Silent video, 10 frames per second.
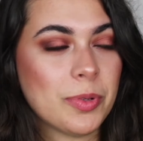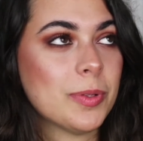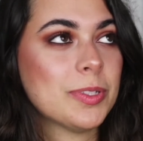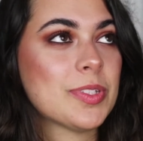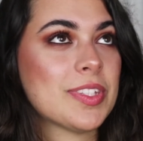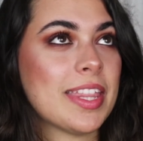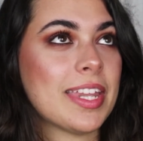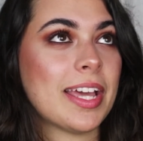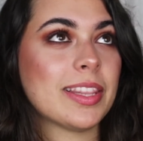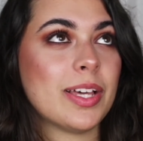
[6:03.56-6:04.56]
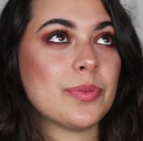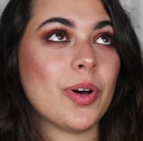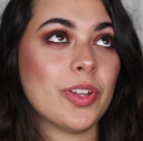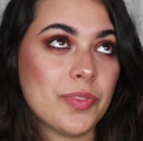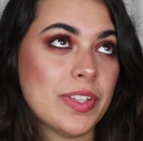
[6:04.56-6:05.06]
going to say that I love
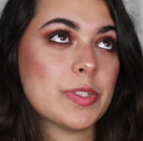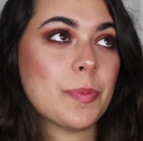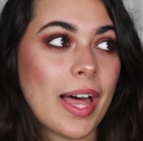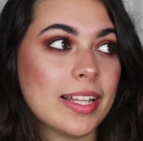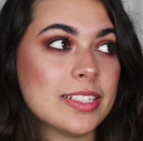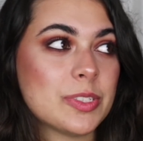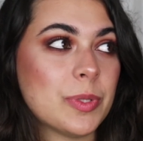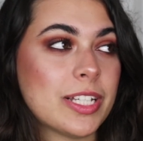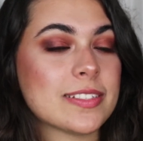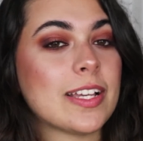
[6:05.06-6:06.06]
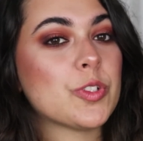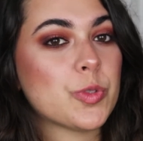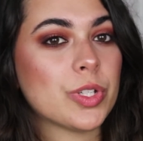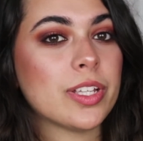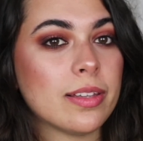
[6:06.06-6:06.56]
all of these palettes because I
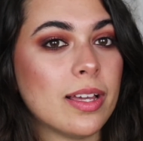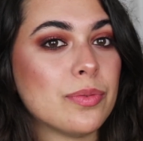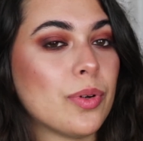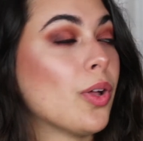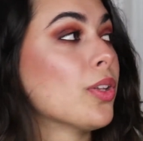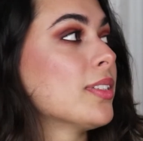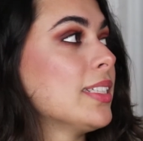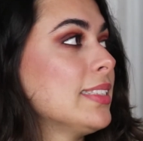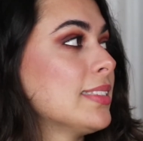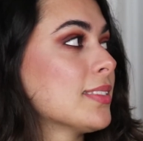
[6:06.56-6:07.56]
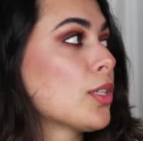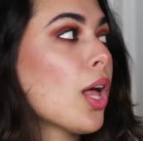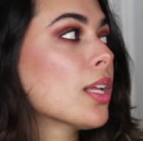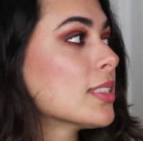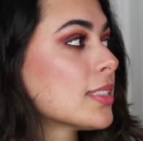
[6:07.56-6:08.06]
truly love all these
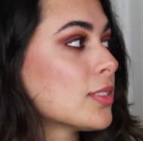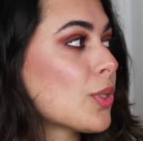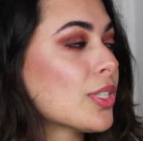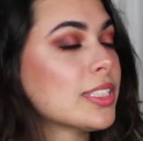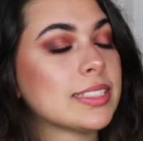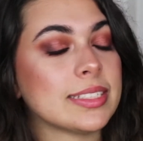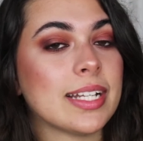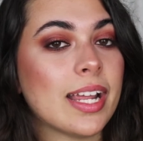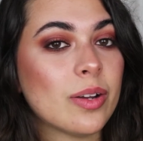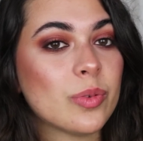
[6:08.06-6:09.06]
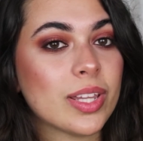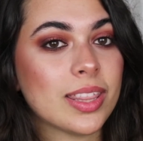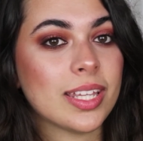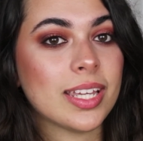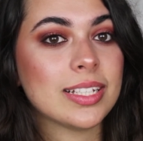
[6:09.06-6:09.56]
color stories and
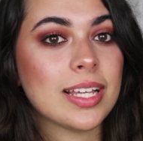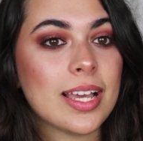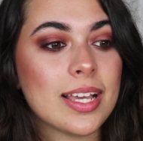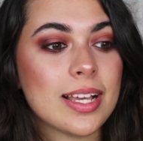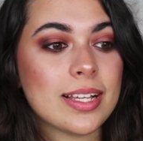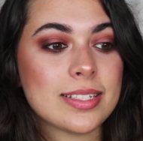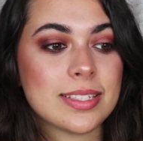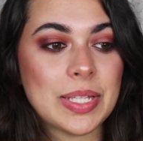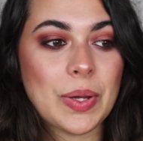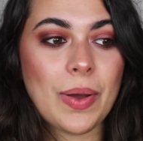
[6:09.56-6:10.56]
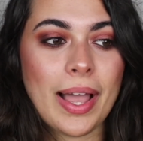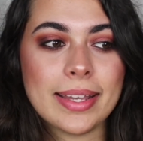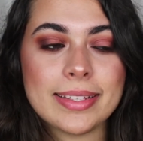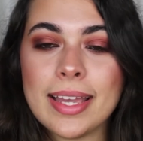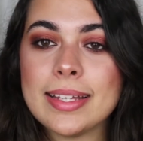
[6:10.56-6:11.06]
everything, so
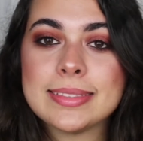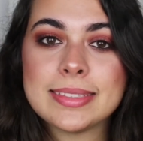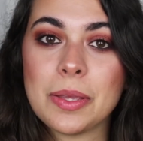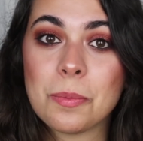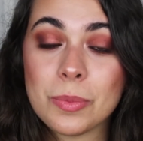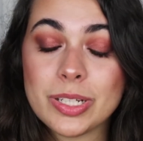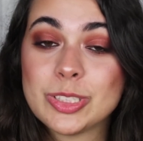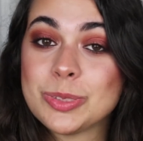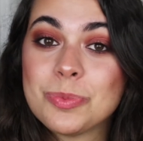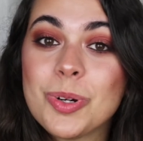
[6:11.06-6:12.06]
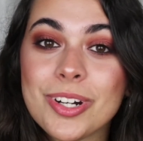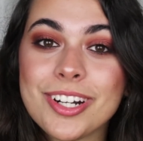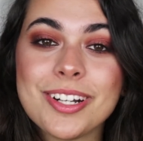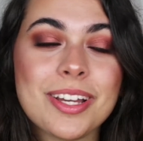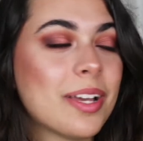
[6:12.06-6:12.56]
I can't say much
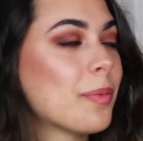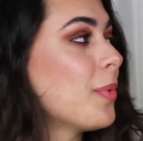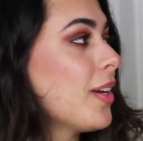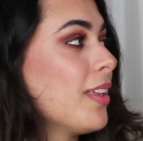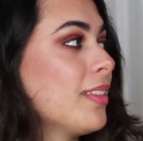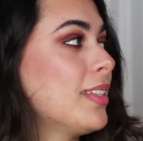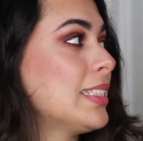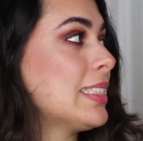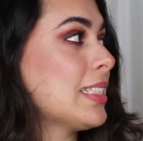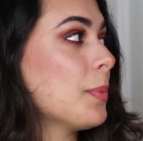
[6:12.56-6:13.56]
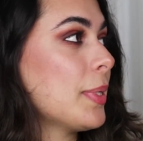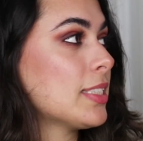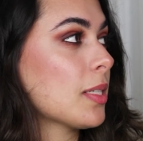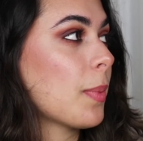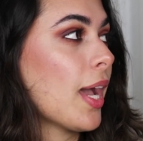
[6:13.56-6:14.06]
more. But this is an
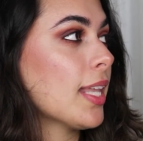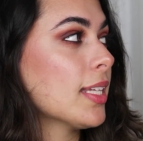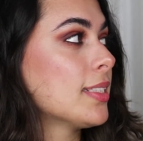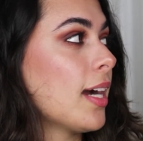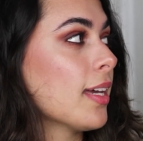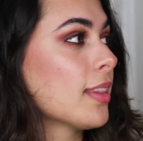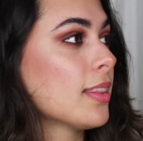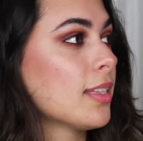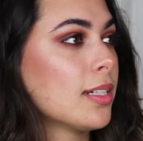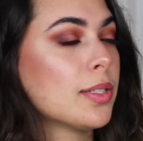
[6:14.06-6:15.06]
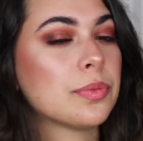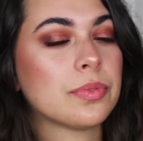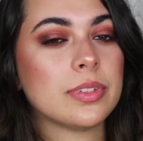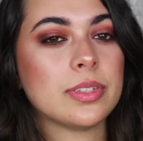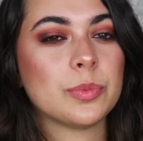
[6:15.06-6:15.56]
amazing palette. I
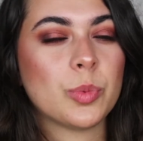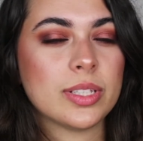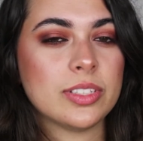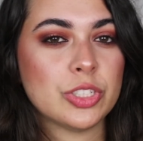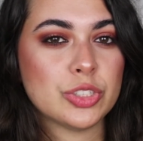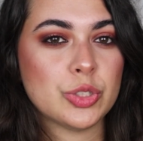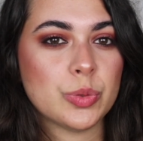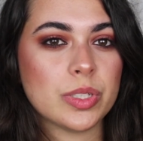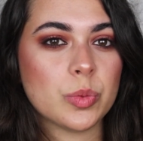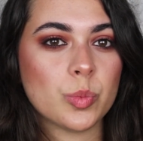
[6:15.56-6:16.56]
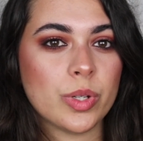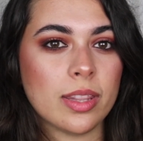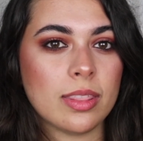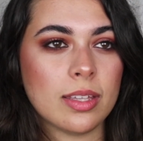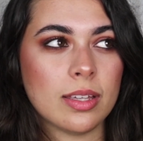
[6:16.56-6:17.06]
love what they're doing
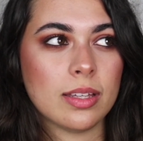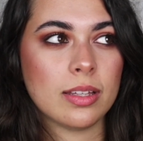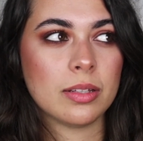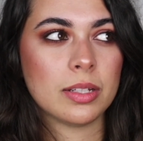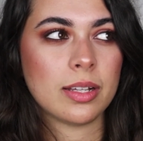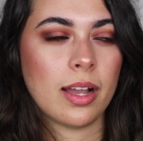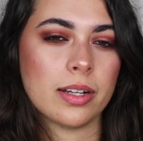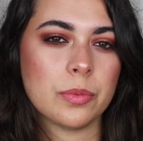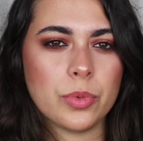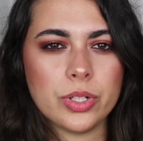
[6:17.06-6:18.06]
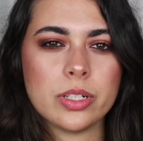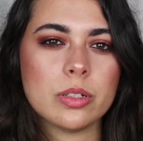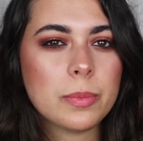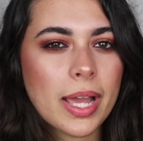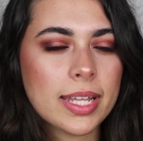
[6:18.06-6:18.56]
with the kind of
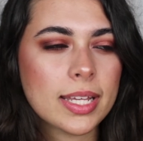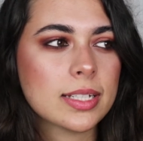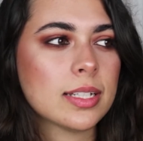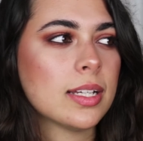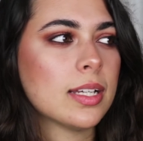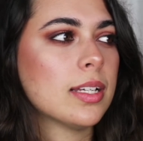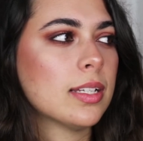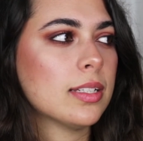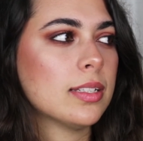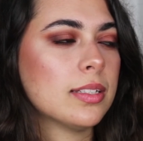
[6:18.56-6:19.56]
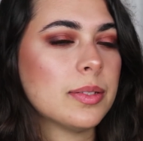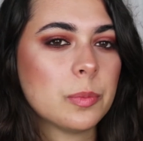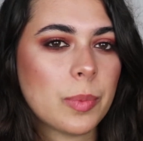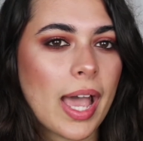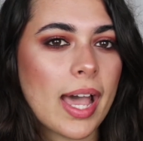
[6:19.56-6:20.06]
monochromatic
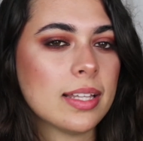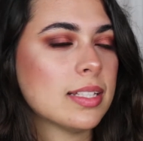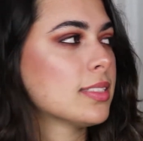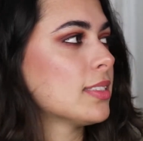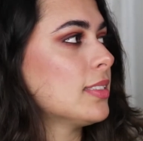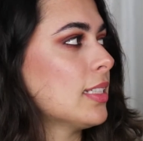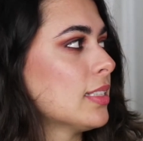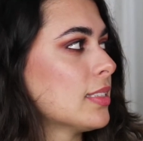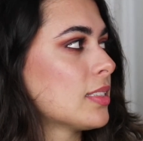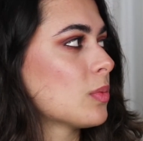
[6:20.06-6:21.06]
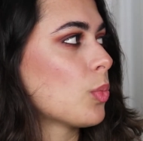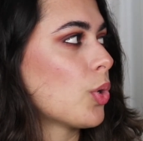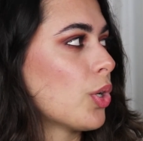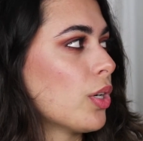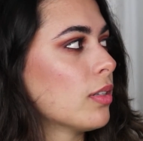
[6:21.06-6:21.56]
palettes. This
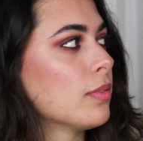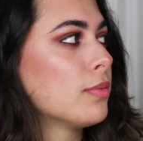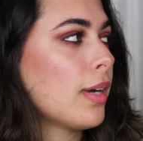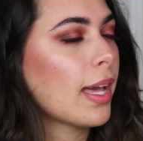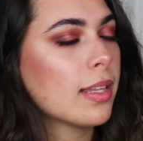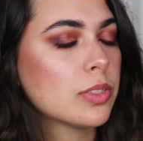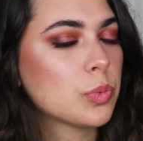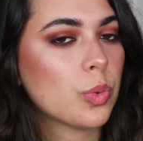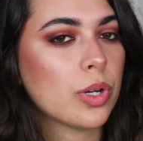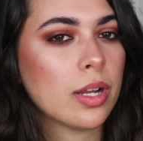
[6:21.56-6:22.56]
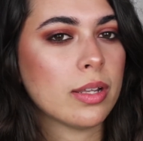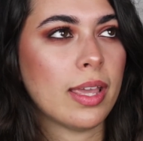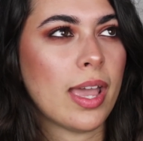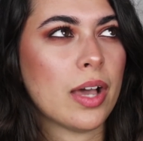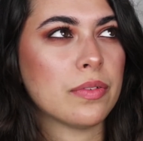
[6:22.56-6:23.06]
more violet one,
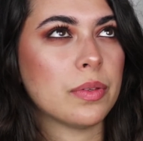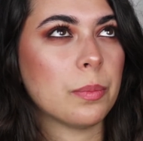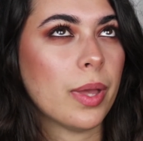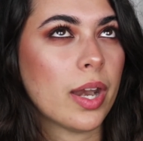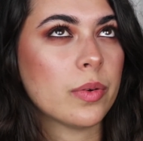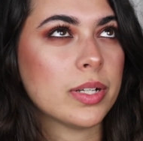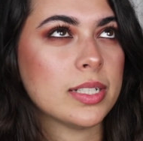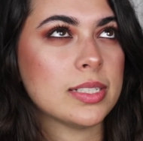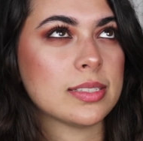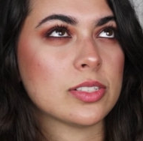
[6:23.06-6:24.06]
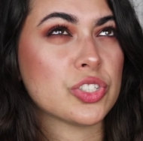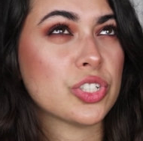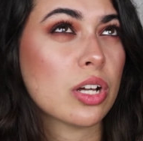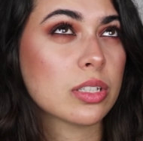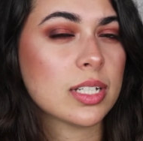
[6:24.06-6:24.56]
they have the berries, the
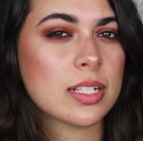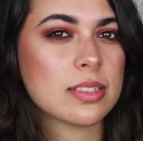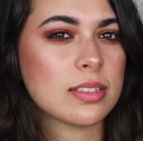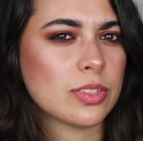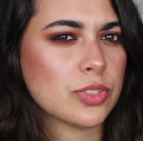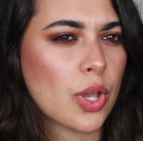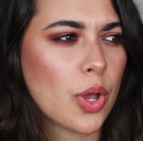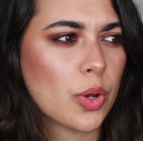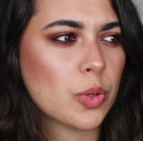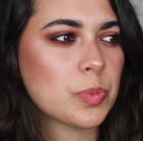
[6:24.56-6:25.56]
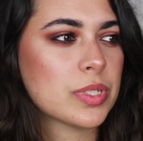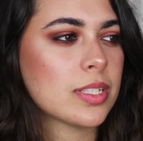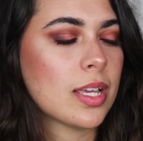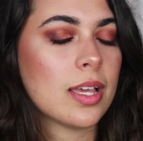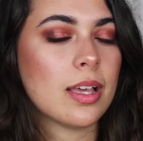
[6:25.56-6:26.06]
chocolates, the taupes,
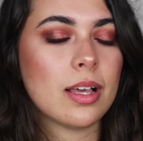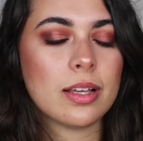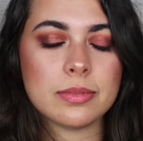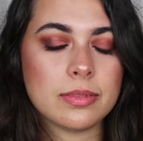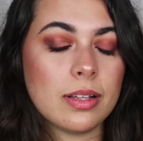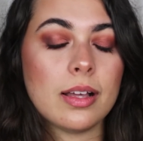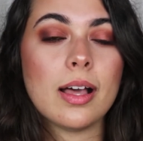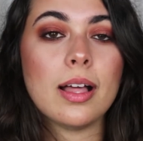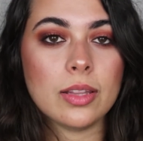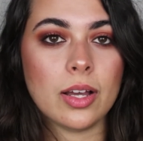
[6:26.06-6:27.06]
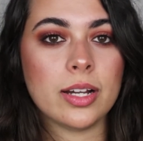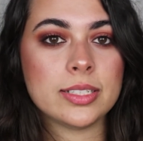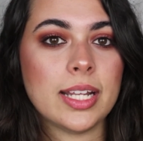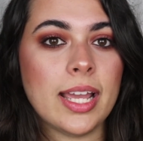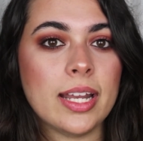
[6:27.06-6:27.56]
a
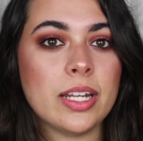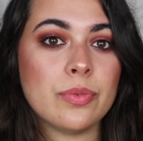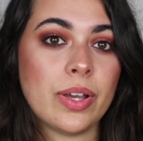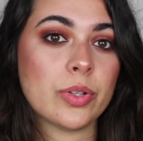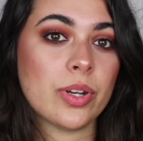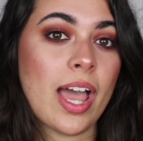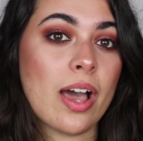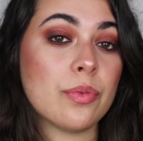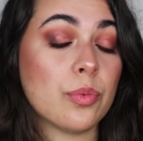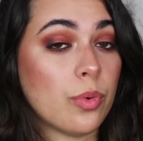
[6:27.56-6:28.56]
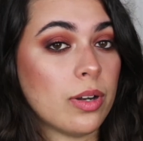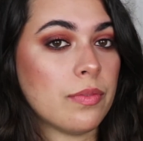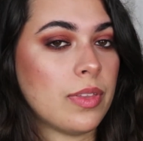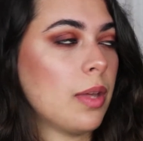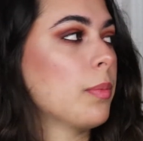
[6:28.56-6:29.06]
lot. And if I could have one
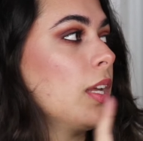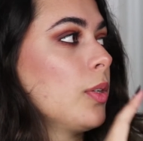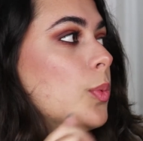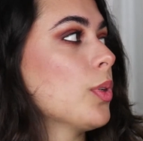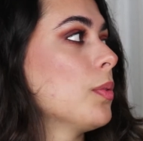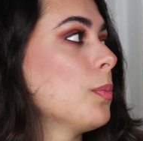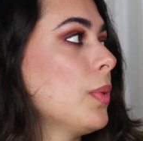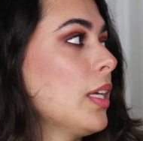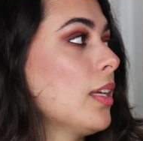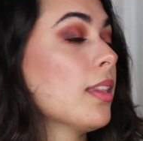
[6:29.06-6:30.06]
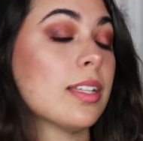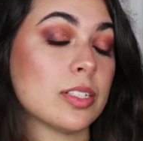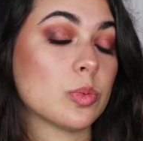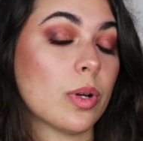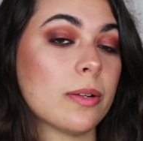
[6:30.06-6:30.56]
of them, it would be
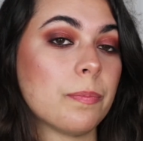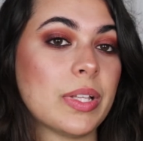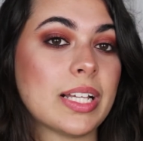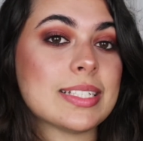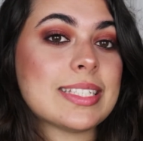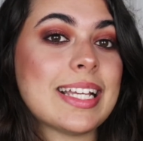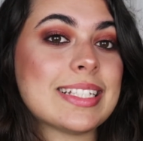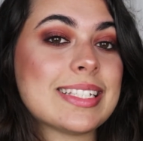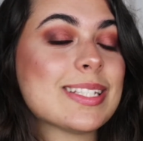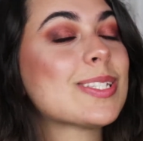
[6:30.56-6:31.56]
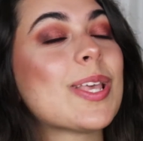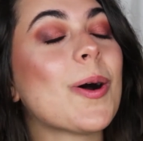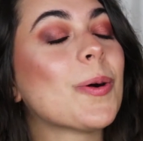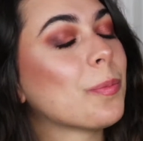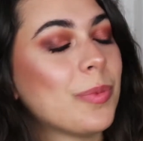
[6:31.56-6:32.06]
this one because it's
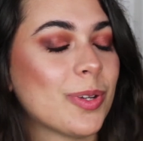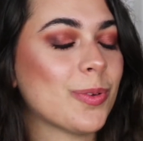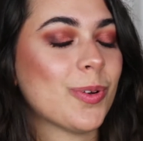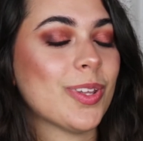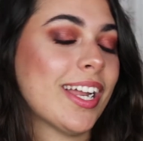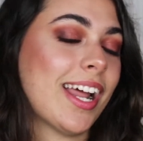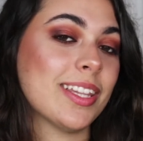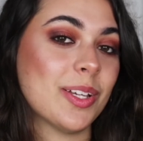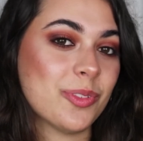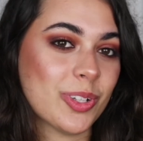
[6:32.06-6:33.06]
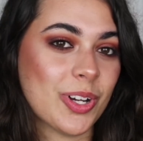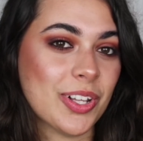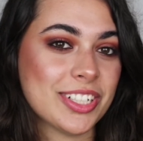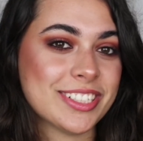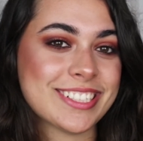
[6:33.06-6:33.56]
so beautiful and I love the
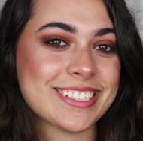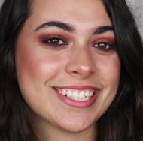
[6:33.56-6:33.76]
colors.